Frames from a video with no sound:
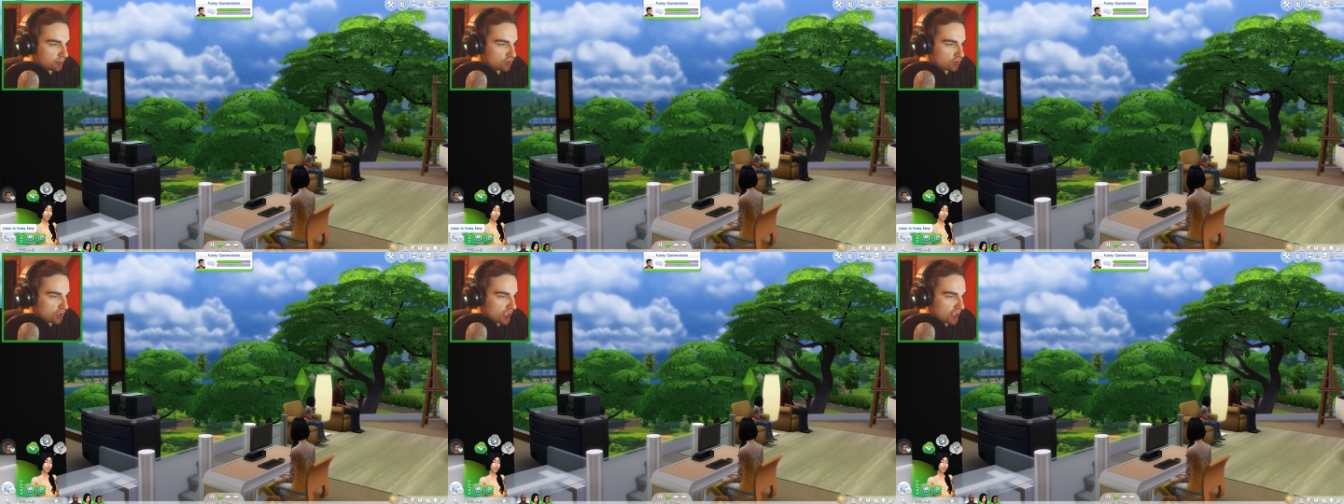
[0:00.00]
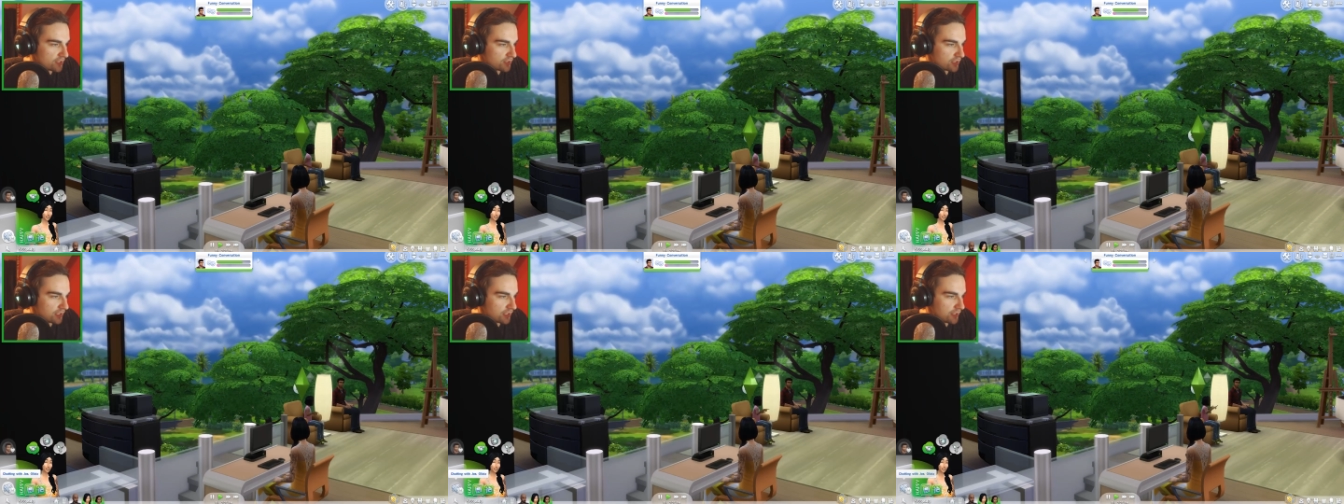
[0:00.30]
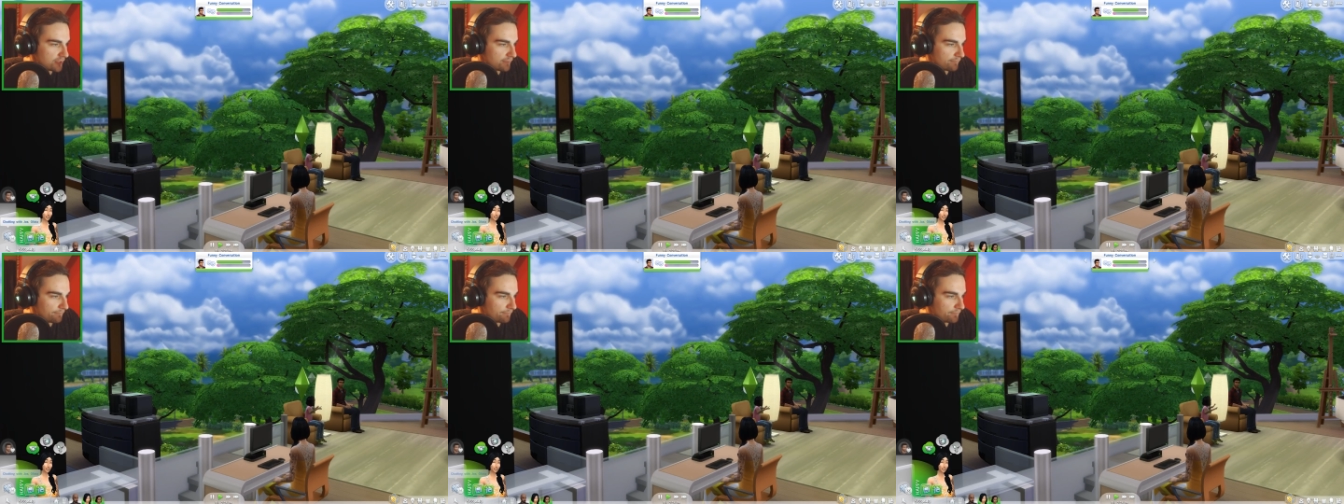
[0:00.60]

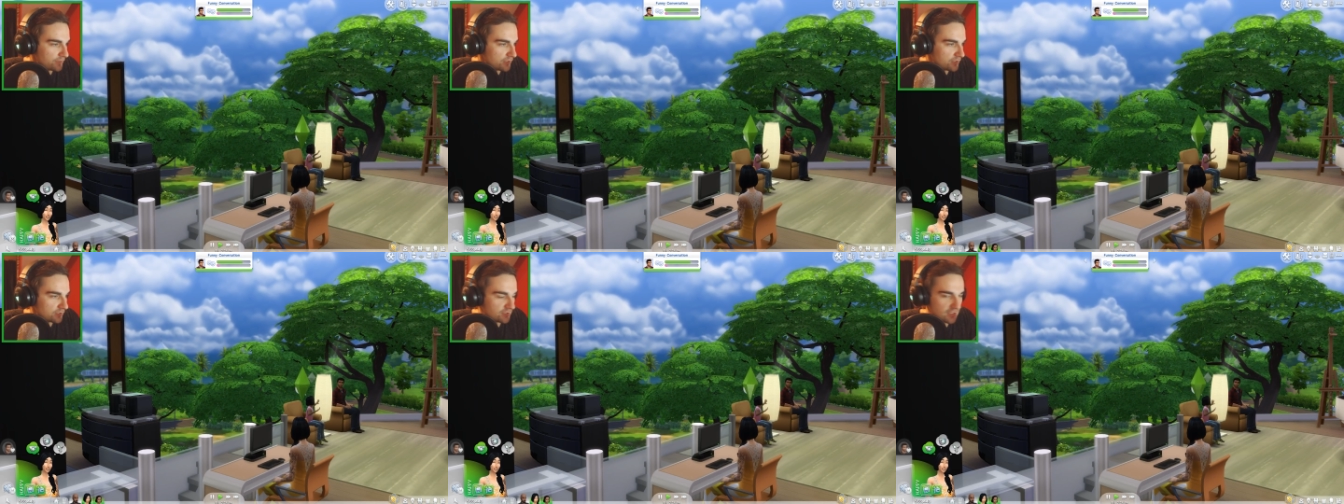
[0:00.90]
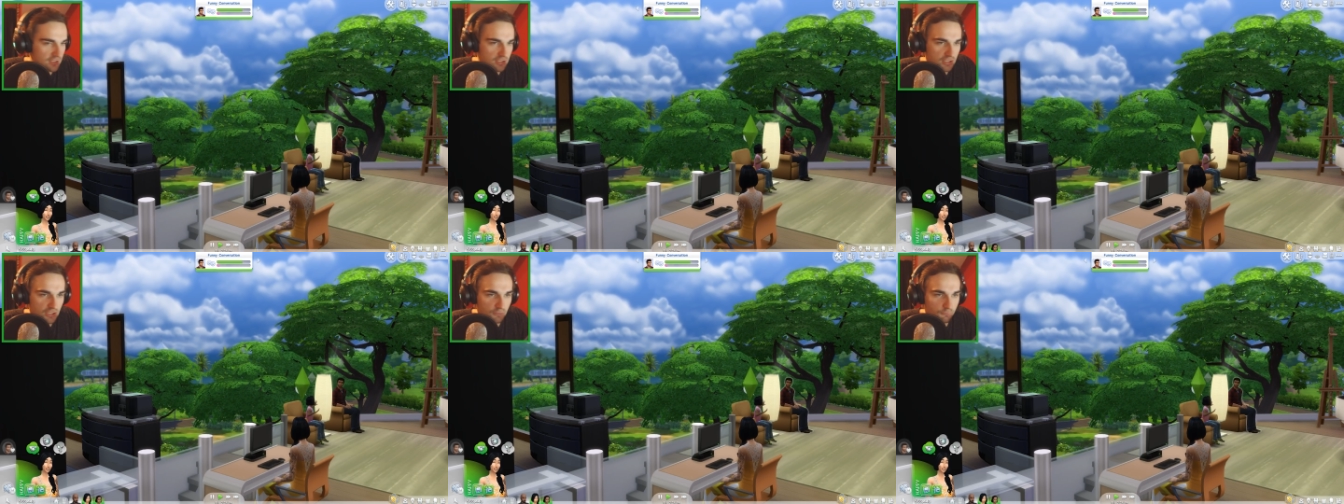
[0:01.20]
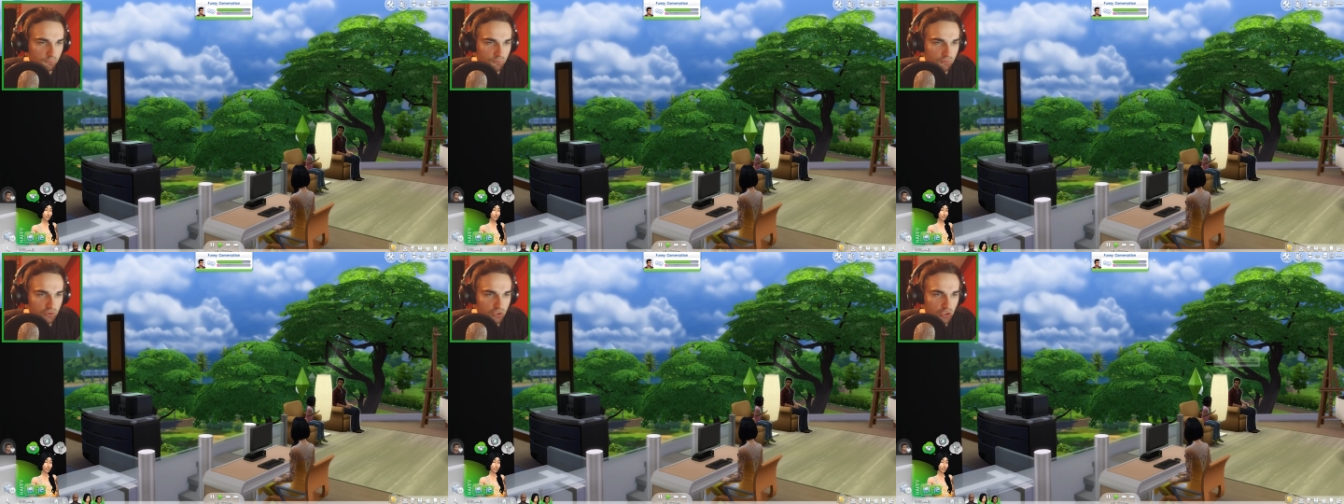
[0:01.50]
chatty, flirty
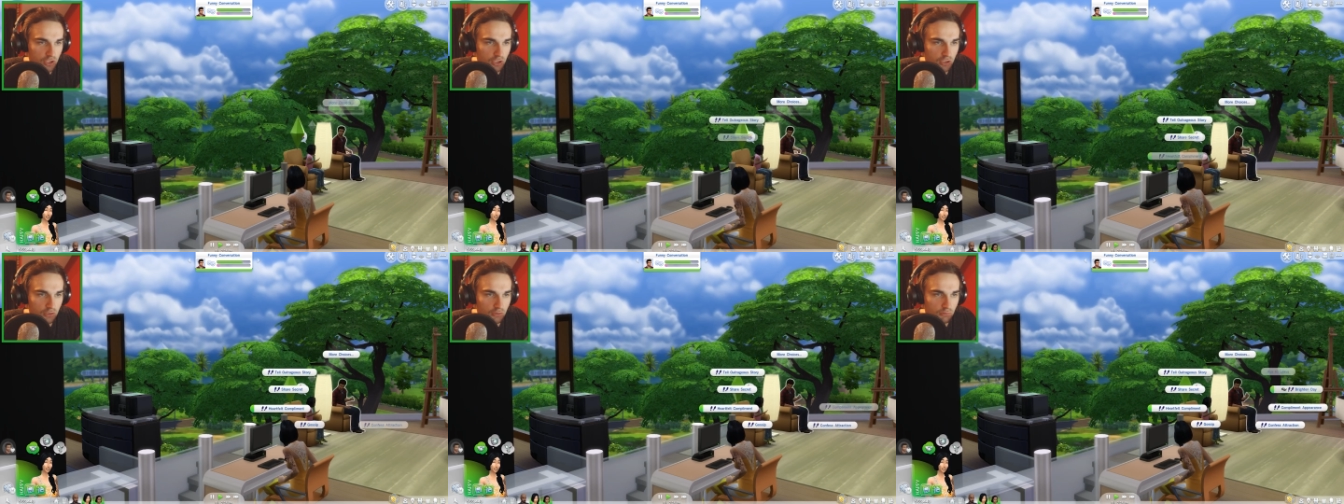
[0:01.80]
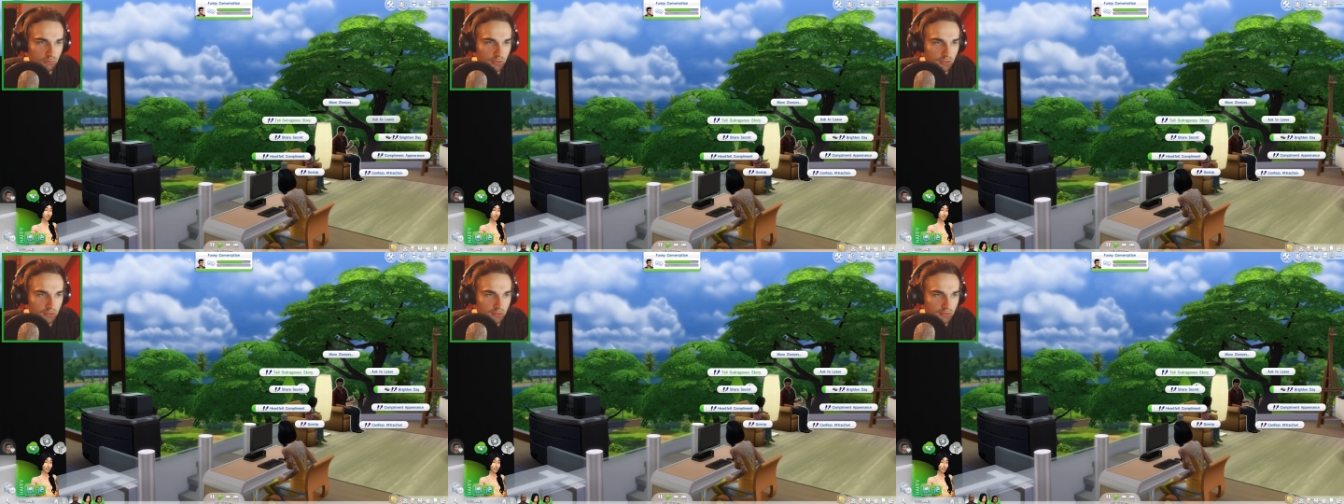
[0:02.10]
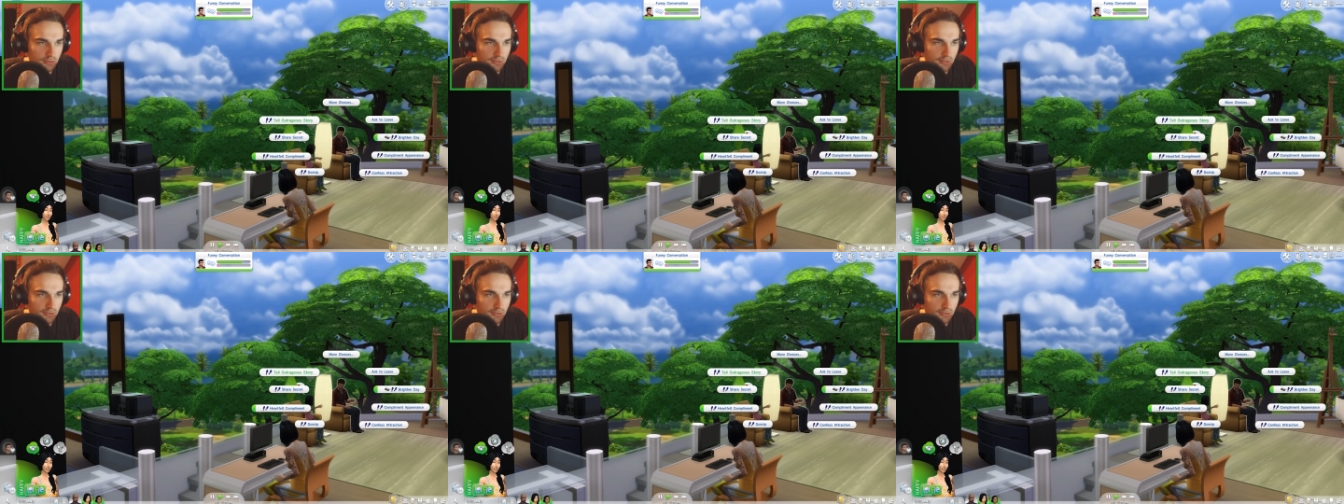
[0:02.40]
stuff with Joe.